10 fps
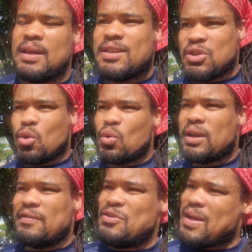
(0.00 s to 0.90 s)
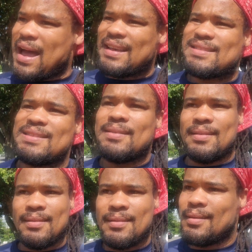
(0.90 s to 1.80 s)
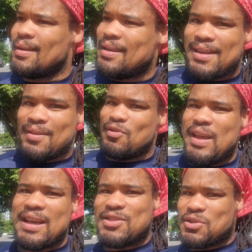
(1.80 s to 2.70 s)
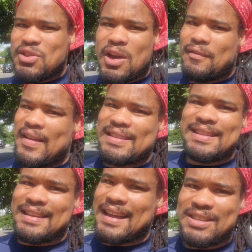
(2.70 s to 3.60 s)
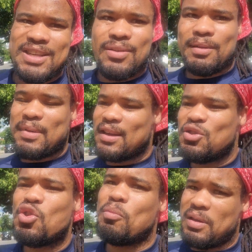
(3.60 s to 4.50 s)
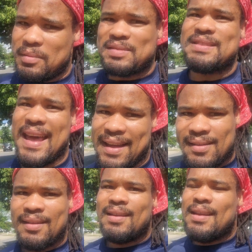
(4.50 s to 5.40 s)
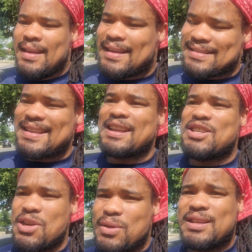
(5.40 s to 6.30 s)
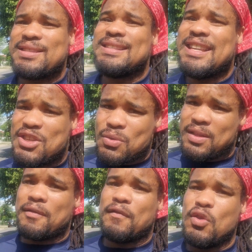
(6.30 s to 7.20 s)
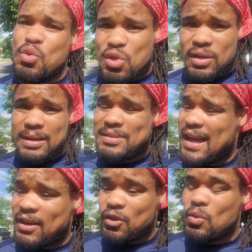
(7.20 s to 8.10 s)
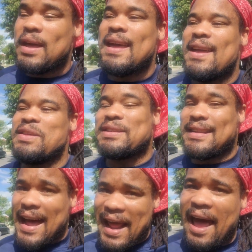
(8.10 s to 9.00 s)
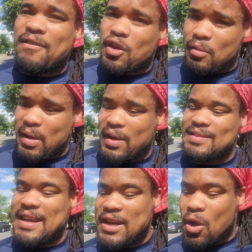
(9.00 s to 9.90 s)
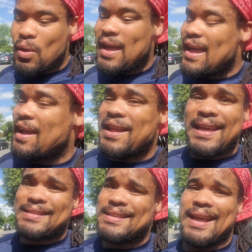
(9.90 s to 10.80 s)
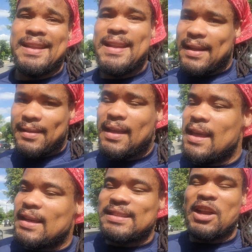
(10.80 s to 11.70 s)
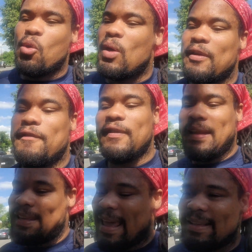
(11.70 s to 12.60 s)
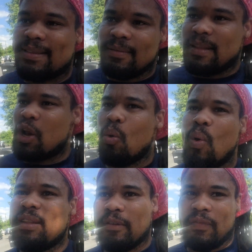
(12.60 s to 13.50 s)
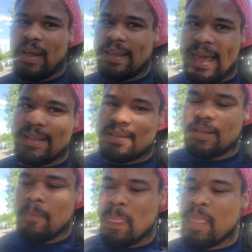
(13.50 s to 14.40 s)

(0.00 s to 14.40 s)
So if you guys don't start investing in Nigeria, man, you're going to be upset, because Nigeria is literally the future. I'm telling you. And there's a lot of African-Americans that know, and they ain't saying nothing because they don't want a floodgates. They don't want the floodgates